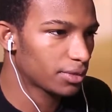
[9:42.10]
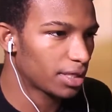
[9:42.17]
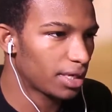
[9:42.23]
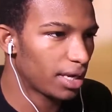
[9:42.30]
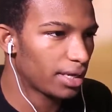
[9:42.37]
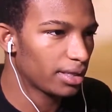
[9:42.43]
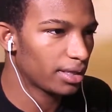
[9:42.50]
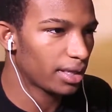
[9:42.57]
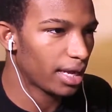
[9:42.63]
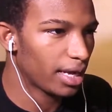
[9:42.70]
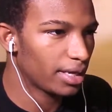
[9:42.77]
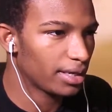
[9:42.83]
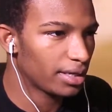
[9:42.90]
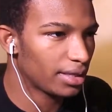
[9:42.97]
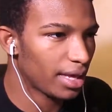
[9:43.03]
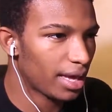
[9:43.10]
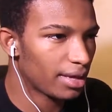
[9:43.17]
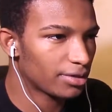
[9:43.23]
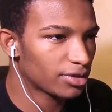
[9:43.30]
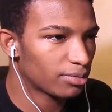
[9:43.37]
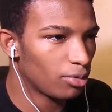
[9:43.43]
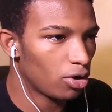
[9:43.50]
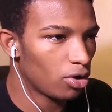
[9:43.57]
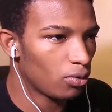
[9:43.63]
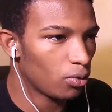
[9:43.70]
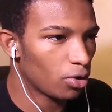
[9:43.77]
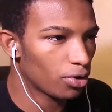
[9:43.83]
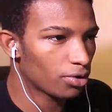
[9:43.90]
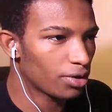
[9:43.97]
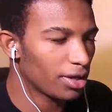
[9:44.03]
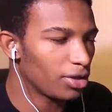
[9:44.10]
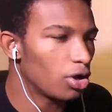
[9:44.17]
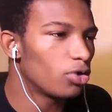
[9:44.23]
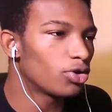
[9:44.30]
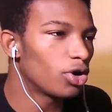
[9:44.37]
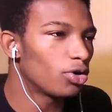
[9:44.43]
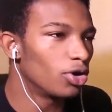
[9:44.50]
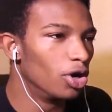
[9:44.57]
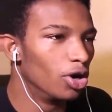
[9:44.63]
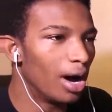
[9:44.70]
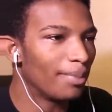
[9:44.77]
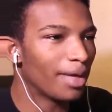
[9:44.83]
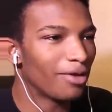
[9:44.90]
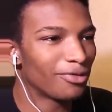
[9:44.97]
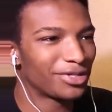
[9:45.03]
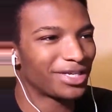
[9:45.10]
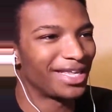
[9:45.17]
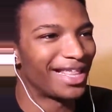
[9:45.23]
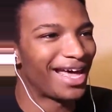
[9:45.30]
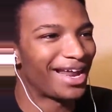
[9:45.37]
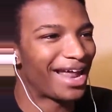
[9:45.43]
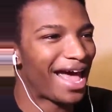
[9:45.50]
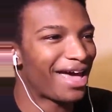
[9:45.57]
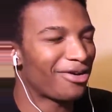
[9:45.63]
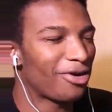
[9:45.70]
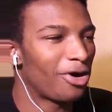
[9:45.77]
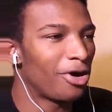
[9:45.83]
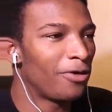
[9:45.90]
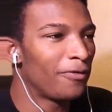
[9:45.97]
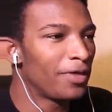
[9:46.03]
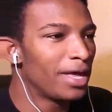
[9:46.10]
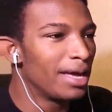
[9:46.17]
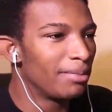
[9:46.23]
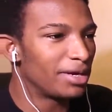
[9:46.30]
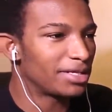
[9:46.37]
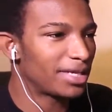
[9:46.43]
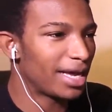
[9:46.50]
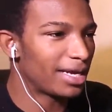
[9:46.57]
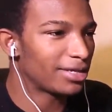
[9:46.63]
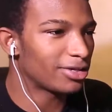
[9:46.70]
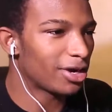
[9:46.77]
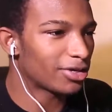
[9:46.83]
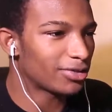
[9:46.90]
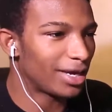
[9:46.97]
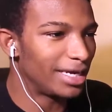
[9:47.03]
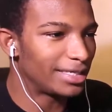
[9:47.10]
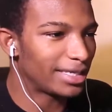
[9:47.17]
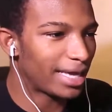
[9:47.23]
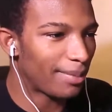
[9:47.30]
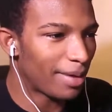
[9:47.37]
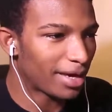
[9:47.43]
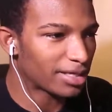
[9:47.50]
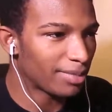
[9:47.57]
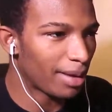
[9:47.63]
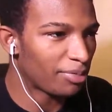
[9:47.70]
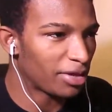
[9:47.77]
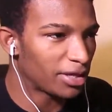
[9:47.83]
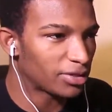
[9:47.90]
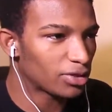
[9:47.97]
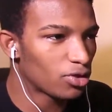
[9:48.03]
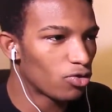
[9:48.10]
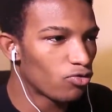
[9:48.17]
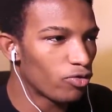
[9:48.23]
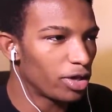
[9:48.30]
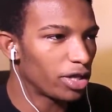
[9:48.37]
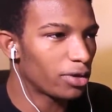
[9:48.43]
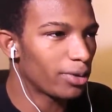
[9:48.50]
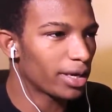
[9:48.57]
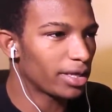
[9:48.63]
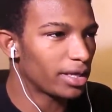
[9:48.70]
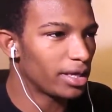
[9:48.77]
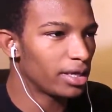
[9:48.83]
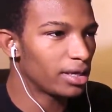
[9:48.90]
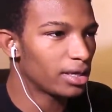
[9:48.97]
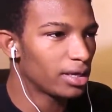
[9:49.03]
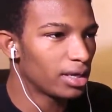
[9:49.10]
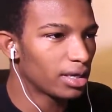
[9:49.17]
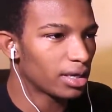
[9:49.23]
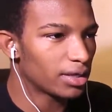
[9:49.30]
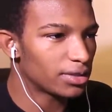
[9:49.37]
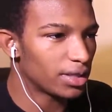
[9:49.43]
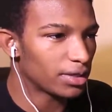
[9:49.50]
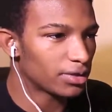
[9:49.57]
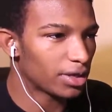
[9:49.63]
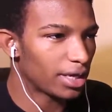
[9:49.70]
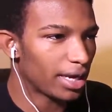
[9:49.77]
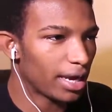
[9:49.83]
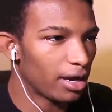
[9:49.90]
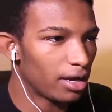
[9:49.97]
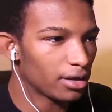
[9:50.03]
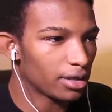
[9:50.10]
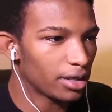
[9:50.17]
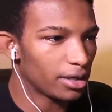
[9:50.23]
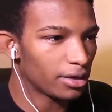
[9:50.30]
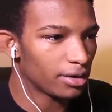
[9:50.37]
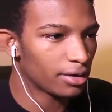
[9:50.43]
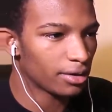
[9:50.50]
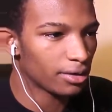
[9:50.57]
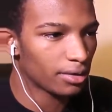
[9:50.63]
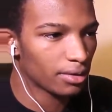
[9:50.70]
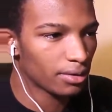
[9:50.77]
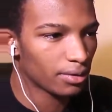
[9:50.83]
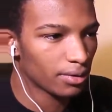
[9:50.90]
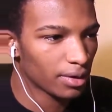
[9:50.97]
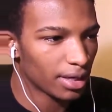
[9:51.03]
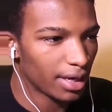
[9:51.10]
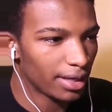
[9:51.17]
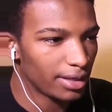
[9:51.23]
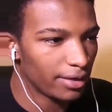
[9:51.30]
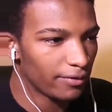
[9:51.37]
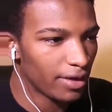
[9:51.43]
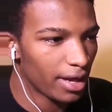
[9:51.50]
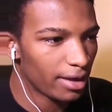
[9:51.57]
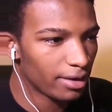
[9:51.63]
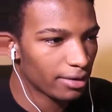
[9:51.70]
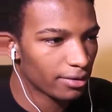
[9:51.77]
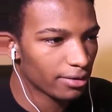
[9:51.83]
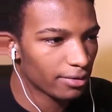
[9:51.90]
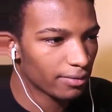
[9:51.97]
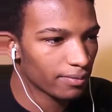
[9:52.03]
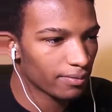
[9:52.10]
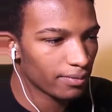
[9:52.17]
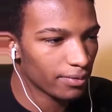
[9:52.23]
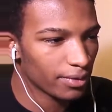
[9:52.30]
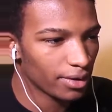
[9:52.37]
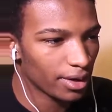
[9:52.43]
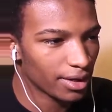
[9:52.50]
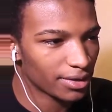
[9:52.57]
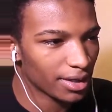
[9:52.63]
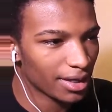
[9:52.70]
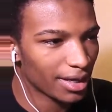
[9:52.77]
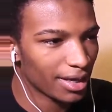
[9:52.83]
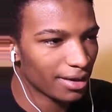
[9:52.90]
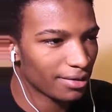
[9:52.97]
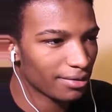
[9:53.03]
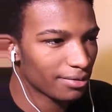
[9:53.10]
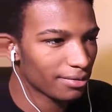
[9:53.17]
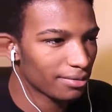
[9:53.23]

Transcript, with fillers: Can I land in that small water thing? No, no, no, I'm not risking that at all. But it's getting dark, so I need to get back to my place really quickly because things are gonna get ugly here. Can I live there? Yes, I can.